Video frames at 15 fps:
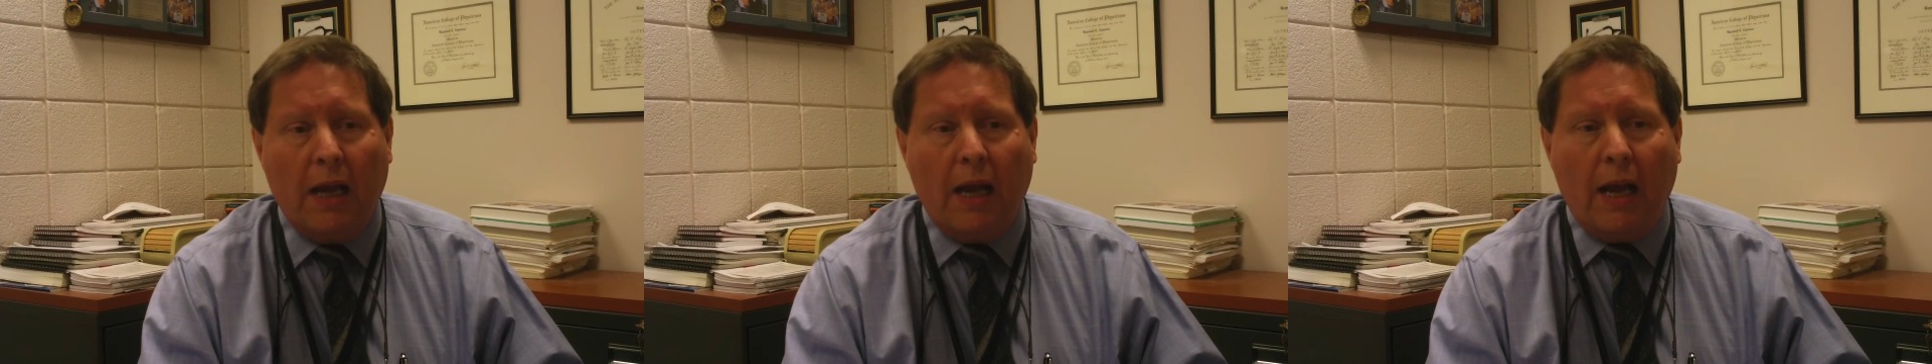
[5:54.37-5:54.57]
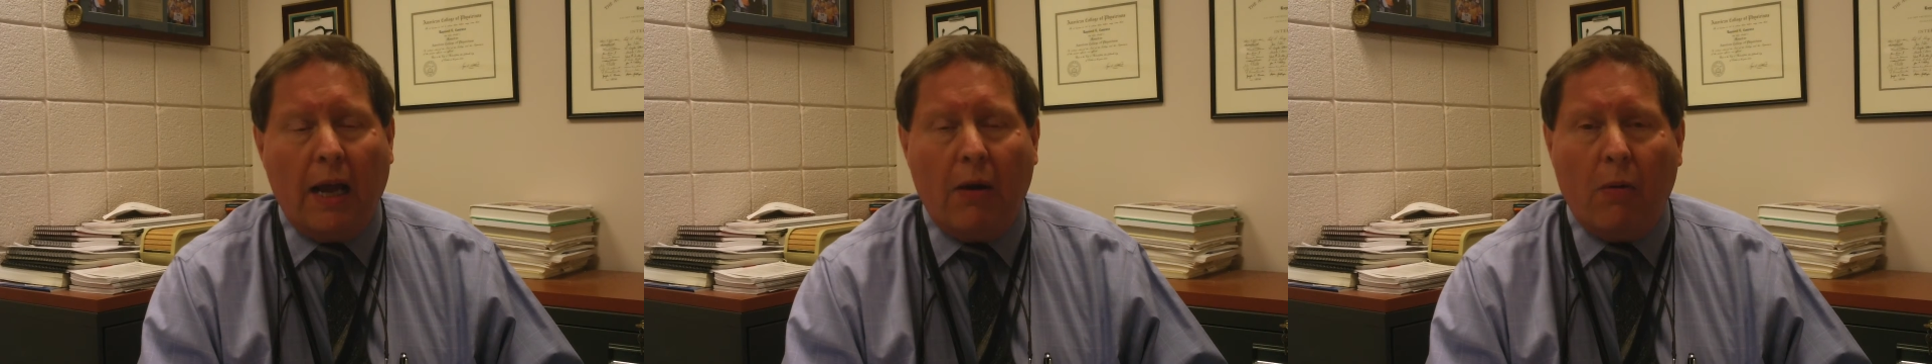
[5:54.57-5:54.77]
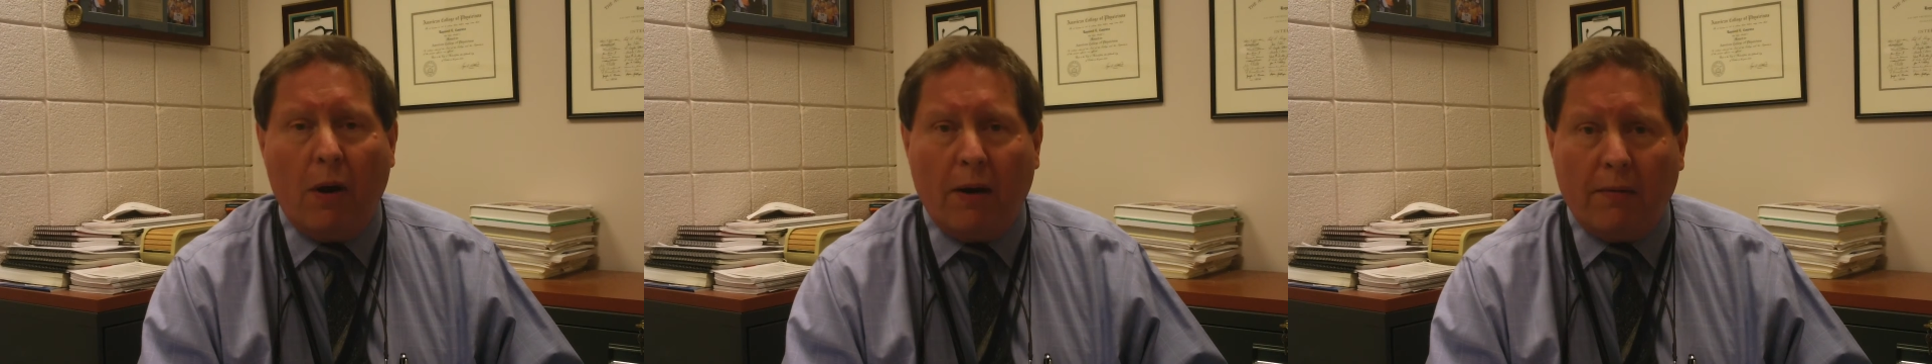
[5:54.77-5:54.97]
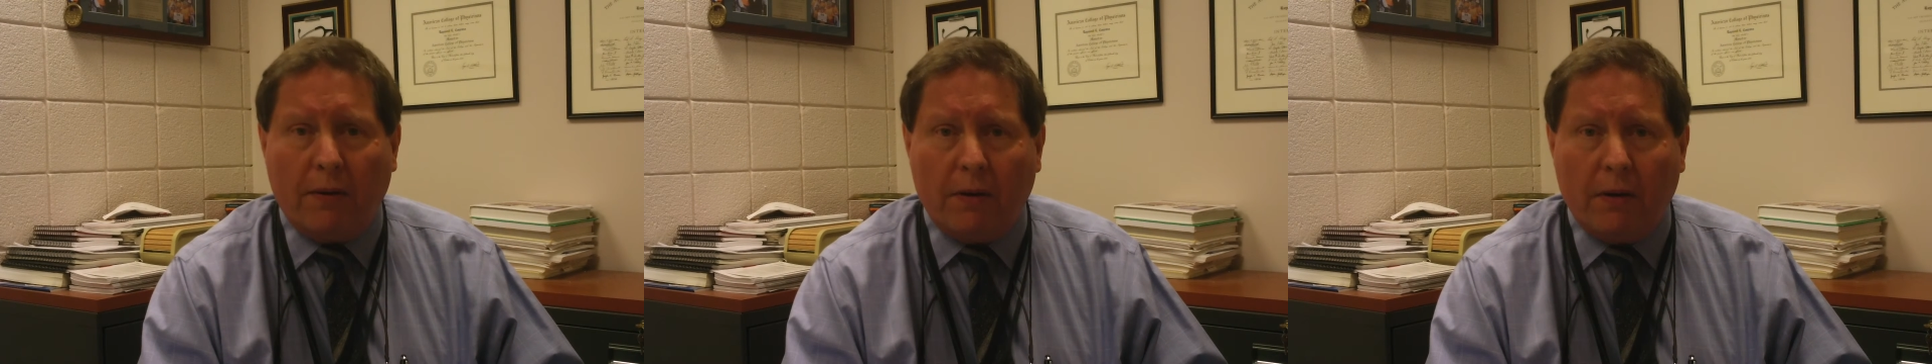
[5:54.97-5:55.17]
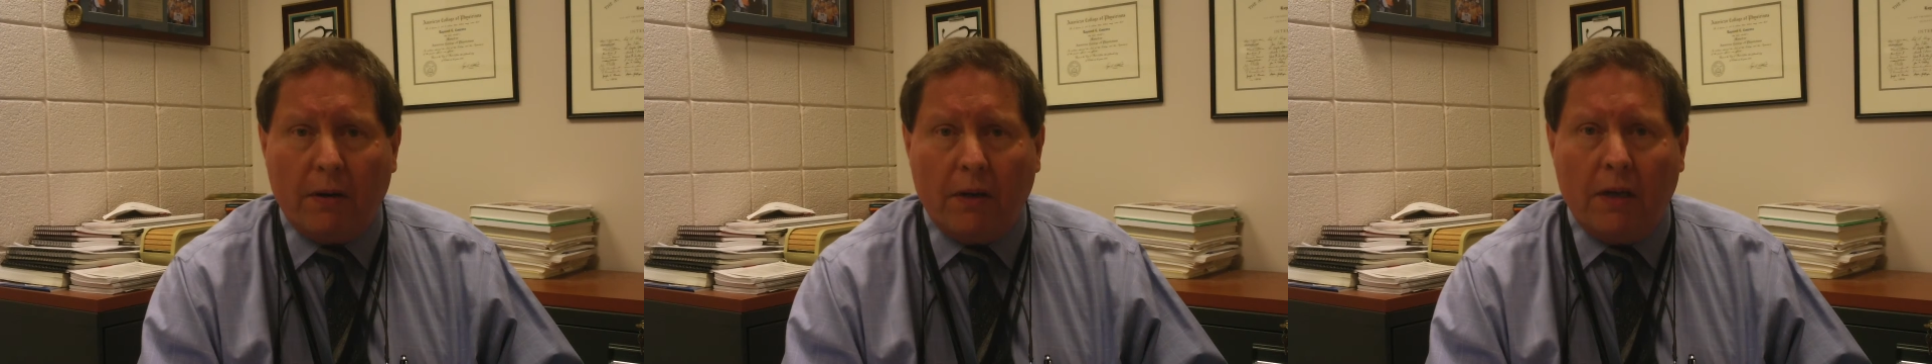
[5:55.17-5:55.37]

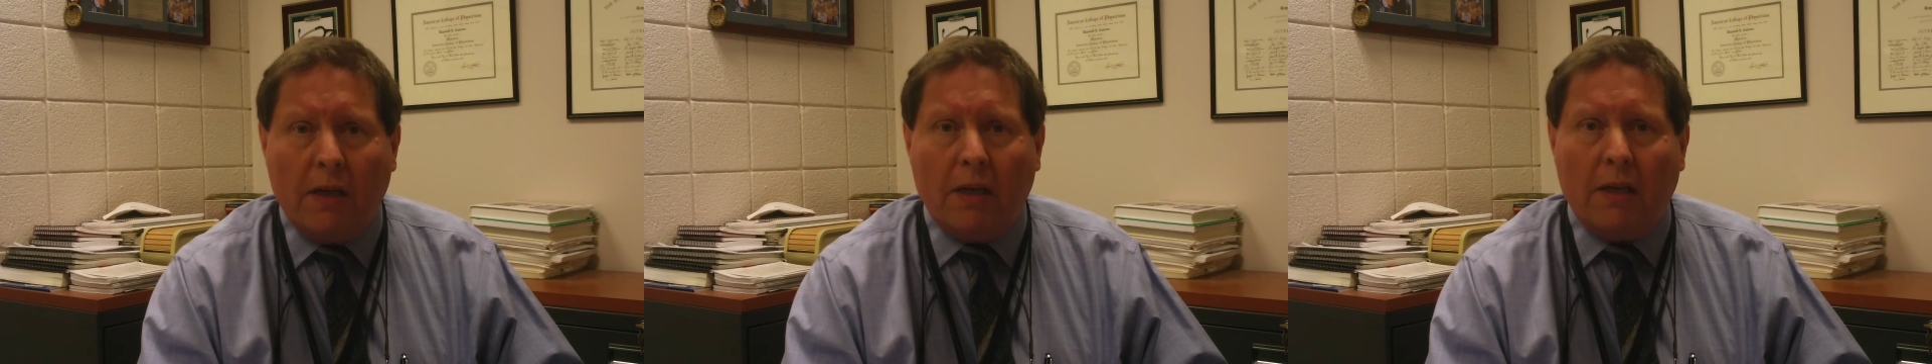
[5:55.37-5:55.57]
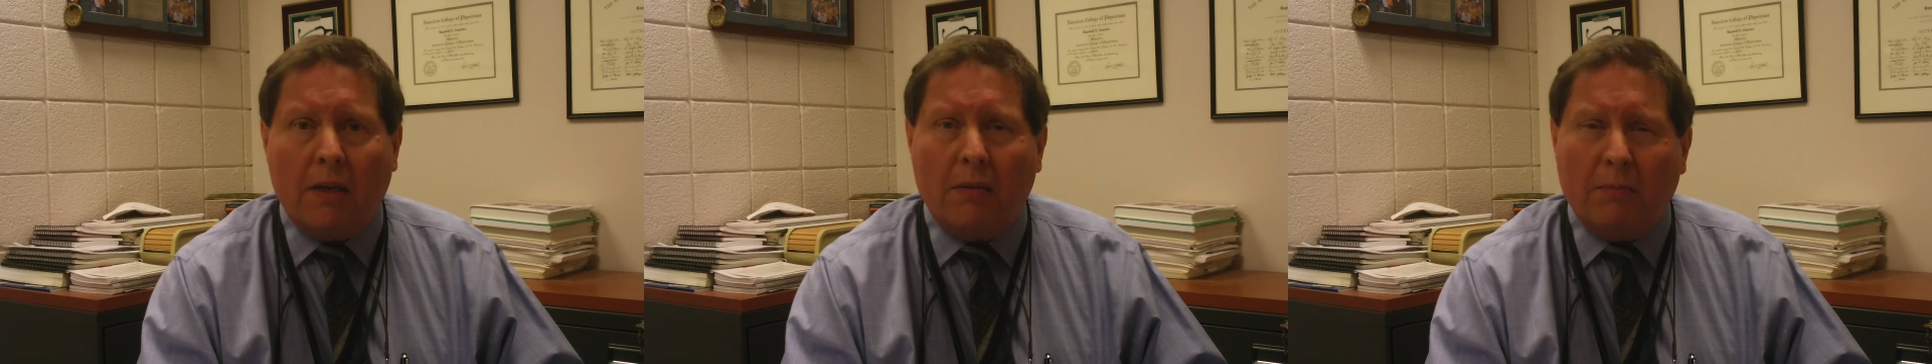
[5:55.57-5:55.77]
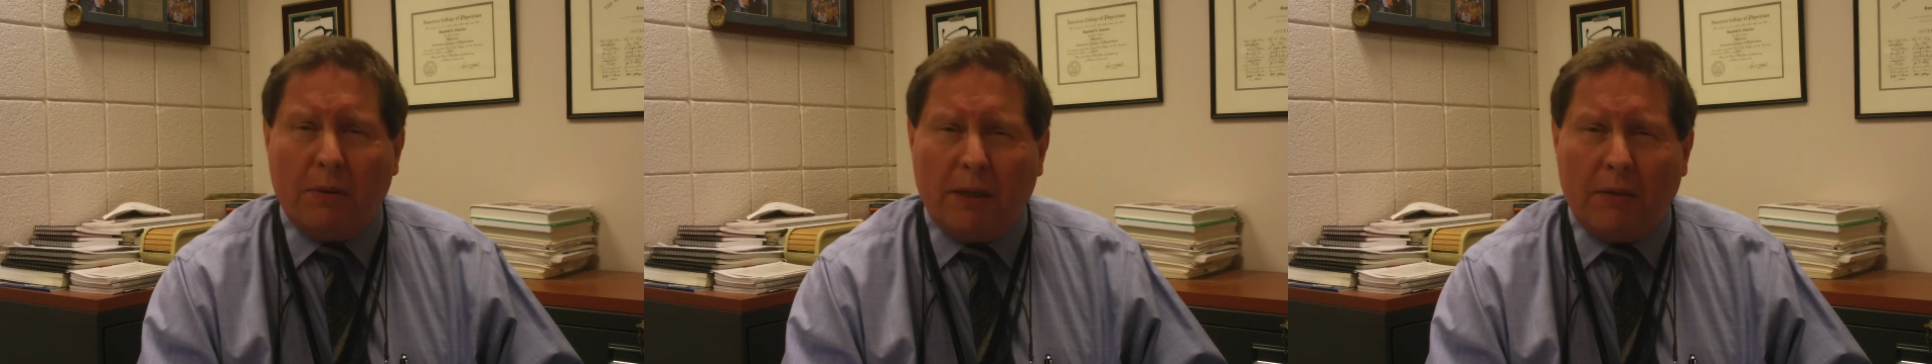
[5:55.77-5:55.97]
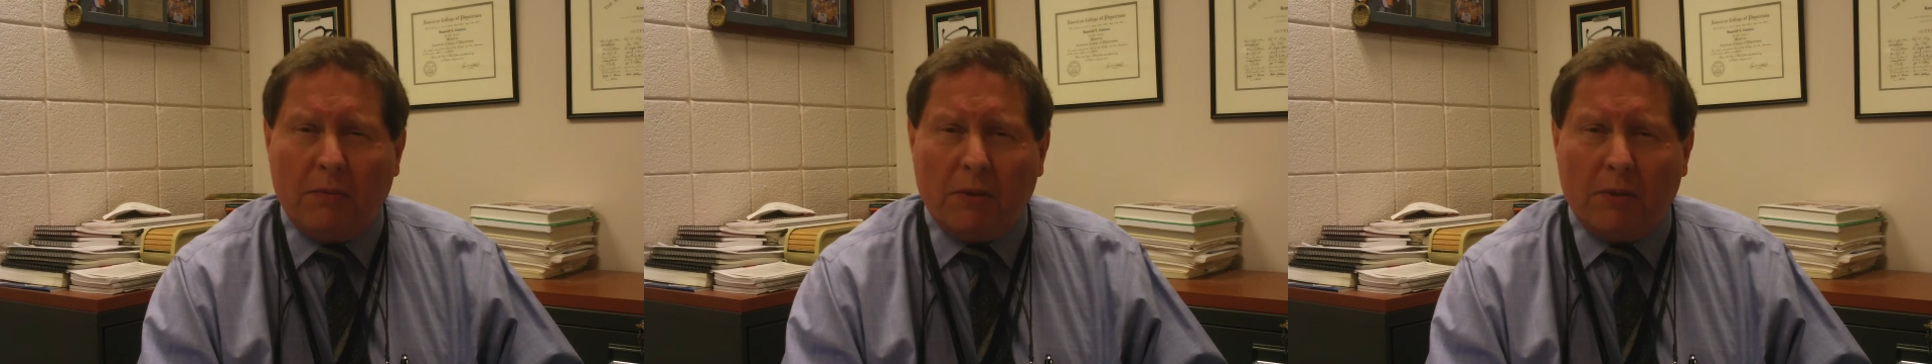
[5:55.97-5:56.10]
However, complete